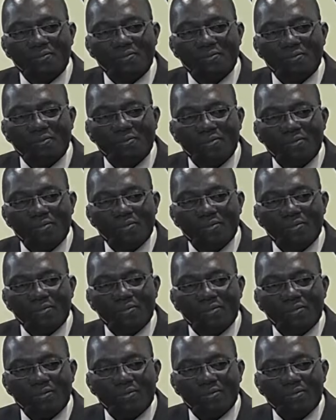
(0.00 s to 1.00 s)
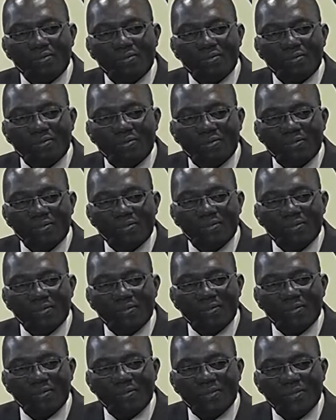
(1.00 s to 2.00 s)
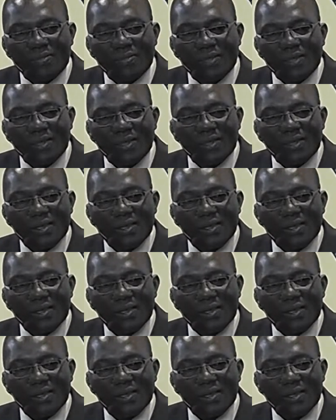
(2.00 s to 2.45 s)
Nobody speaks.